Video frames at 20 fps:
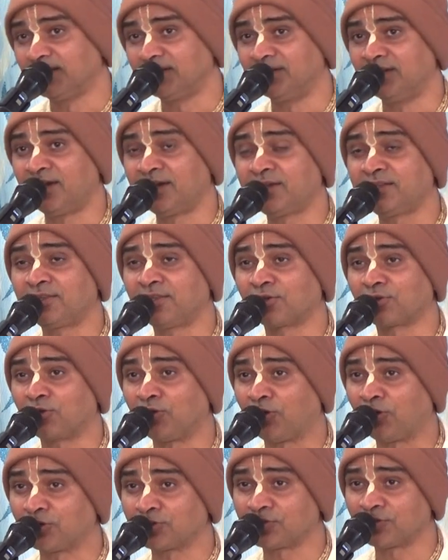That is the
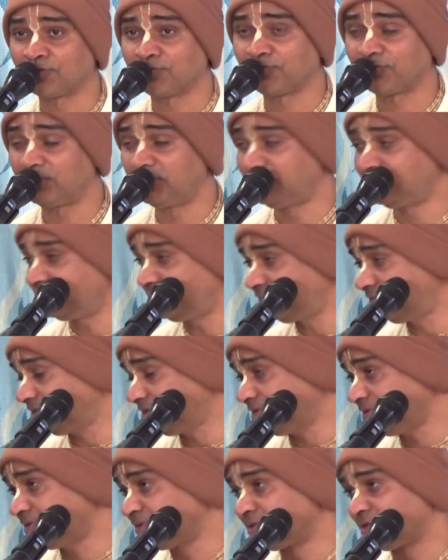cause
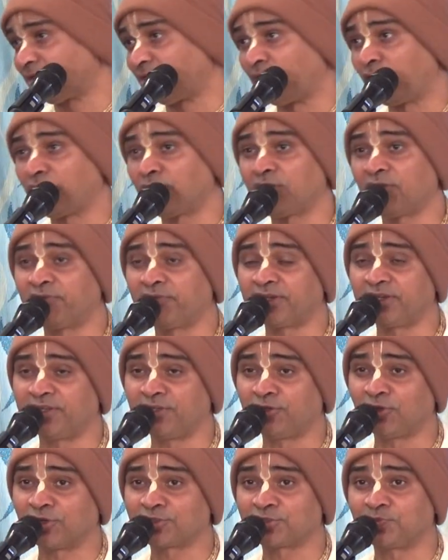of all our
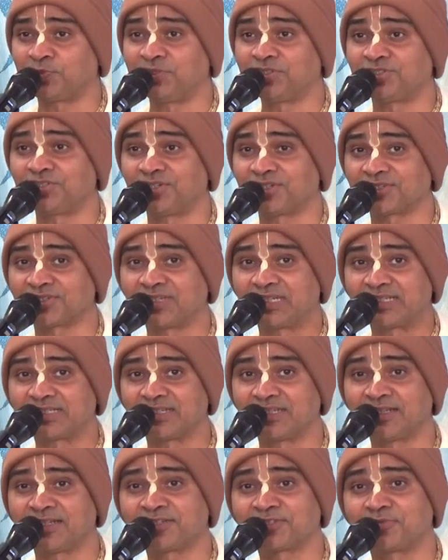
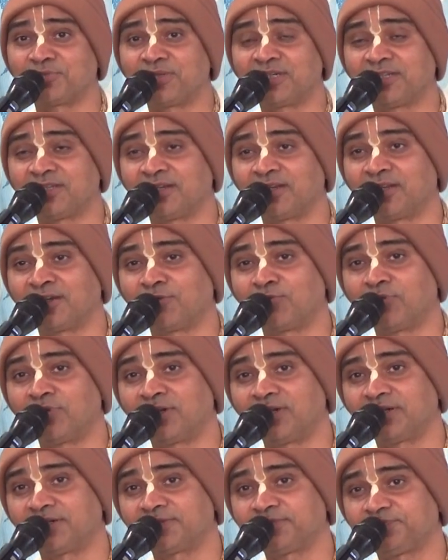inauspiciousness in this material world.